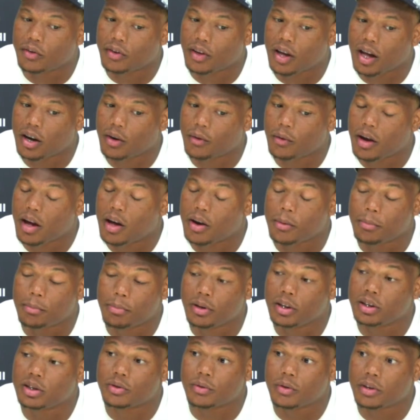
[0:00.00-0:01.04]
flying around, the
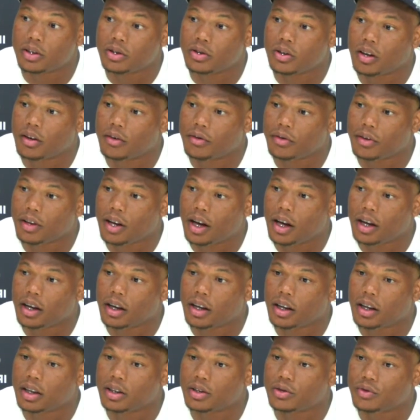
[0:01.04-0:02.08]
bullets really start flying, and
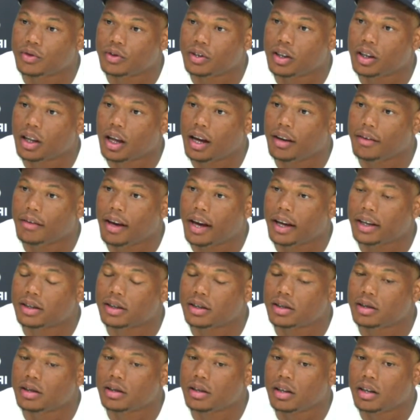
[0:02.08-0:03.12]
it gets really live
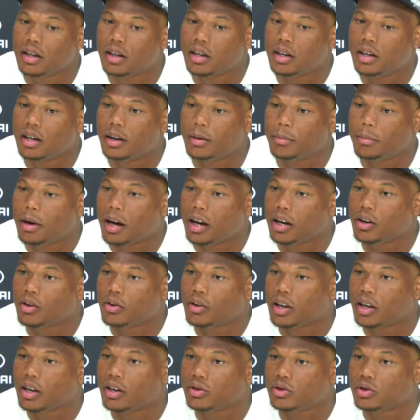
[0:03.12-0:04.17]
action, I know
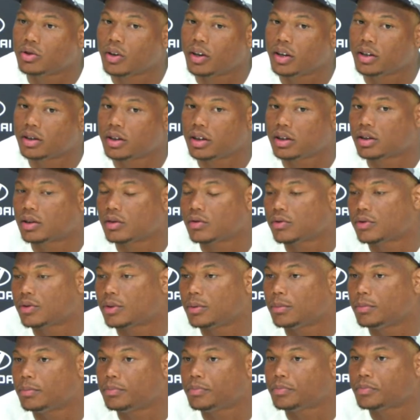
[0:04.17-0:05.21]
that he'll transition
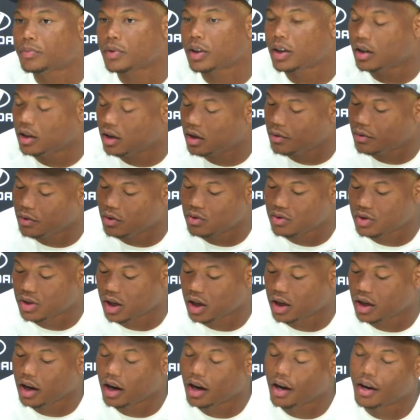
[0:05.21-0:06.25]
from using
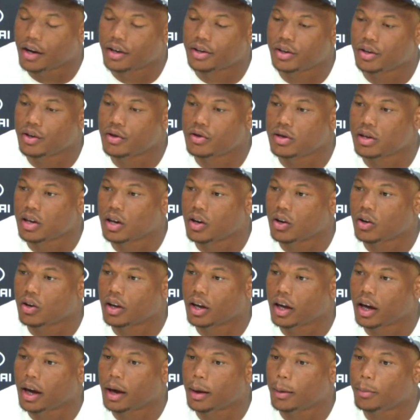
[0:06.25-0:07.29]
it here to using it on a
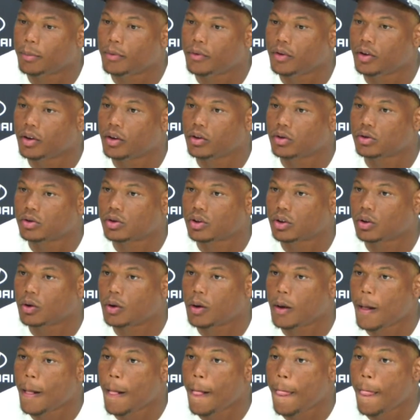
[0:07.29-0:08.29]
game field. So